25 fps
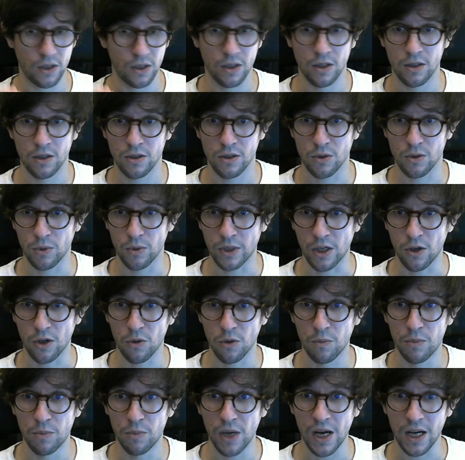So we can go
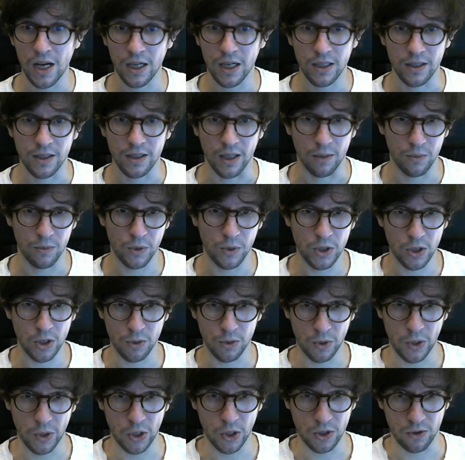back then,
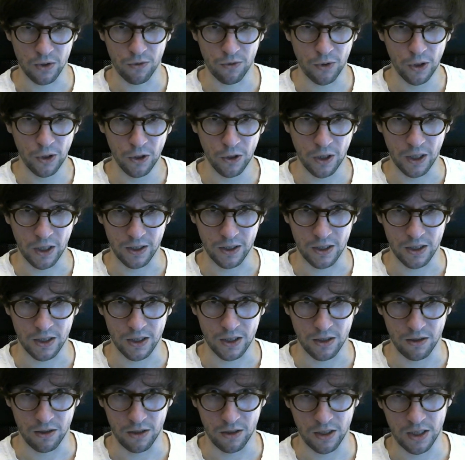because if you look at this,
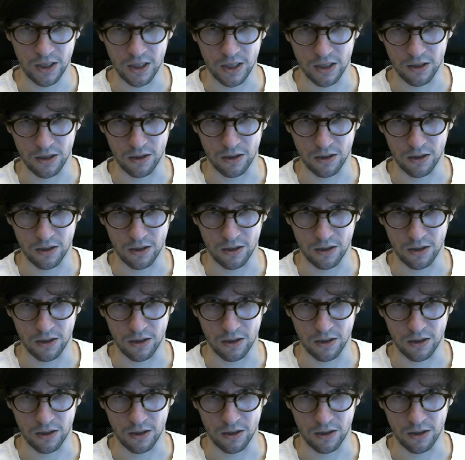this is